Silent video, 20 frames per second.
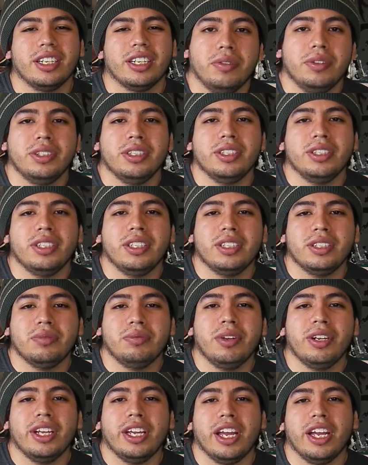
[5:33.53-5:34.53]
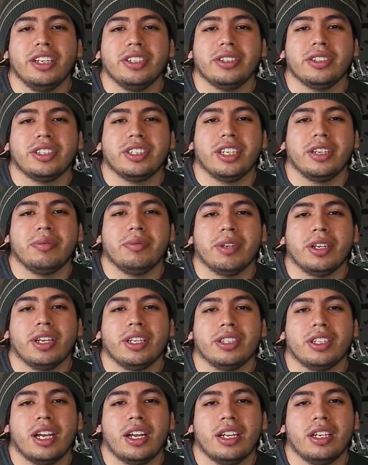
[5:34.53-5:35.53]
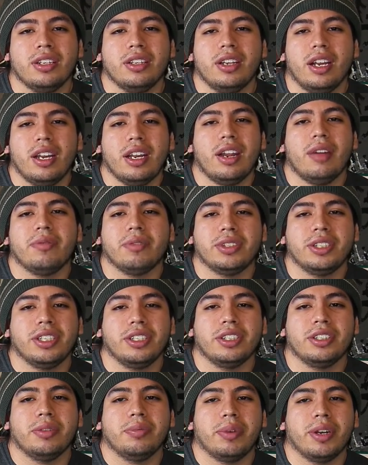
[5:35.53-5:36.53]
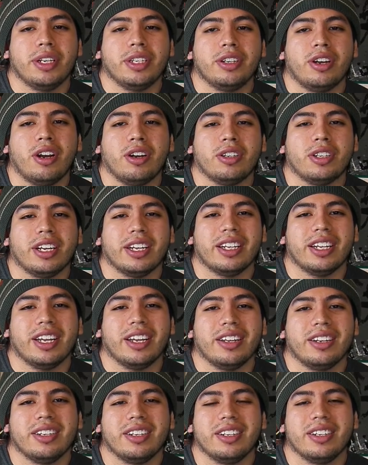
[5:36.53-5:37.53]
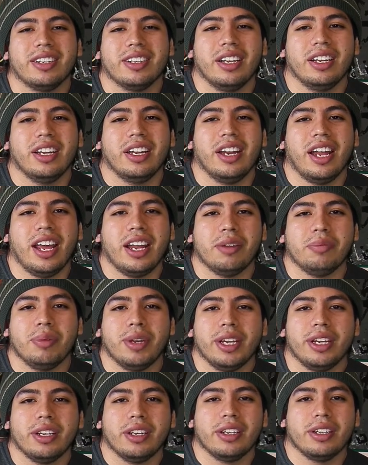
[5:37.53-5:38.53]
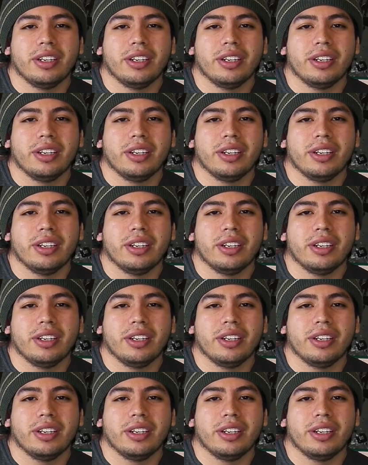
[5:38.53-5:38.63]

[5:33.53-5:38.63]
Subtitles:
which is just really interesting because I've never seen somebody talk like that in an anime.